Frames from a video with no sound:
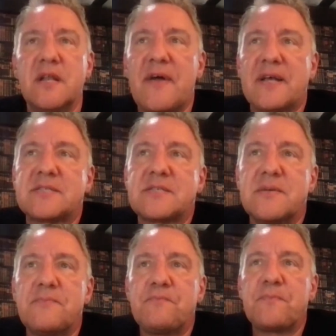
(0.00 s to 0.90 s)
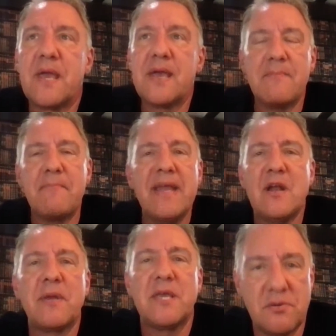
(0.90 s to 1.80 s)
That's, it may
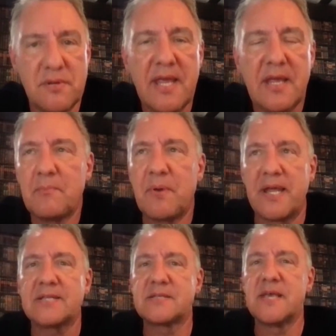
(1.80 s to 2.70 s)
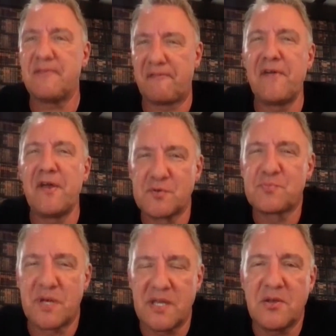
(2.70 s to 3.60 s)
not be unique, but it feels
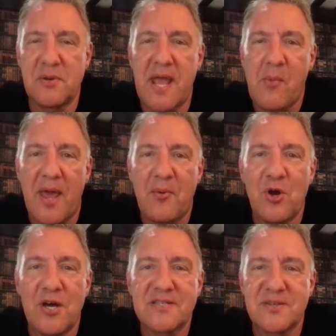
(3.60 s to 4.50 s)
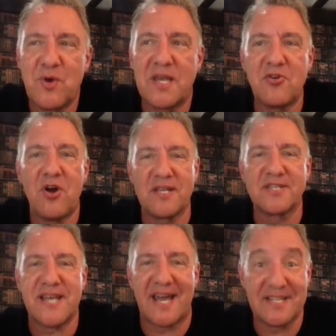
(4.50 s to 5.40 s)
pretty unique when it works. And when you're on a
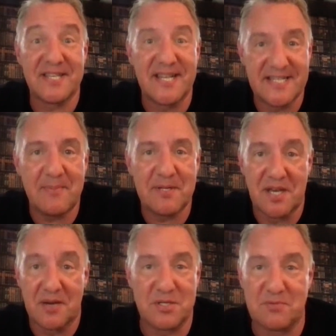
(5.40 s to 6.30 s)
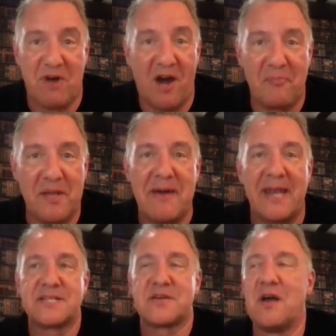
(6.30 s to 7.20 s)
stand as an exhibitor, which I've been
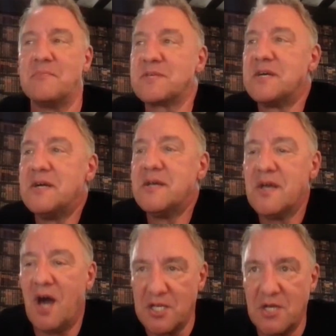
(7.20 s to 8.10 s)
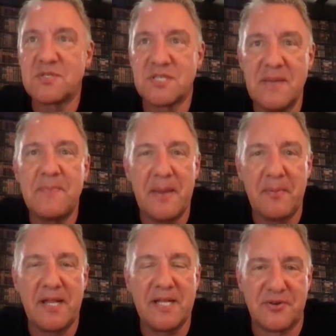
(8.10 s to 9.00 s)
many times, and you see
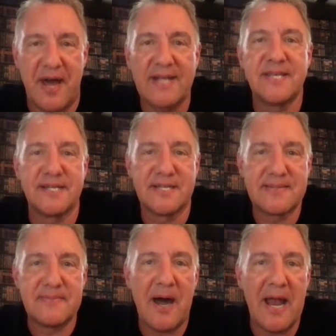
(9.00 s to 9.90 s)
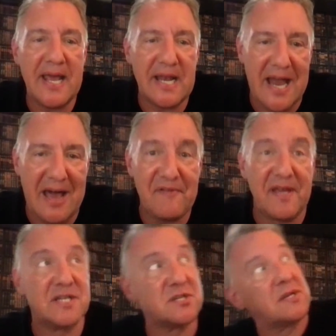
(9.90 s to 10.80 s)
people interacting and smiling and laughing
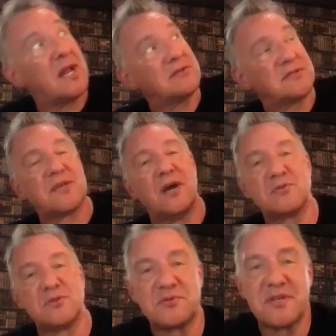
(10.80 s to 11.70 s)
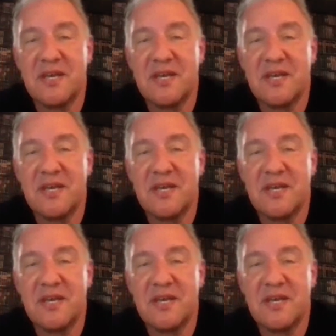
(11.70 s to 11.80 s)
and doing loads of socials,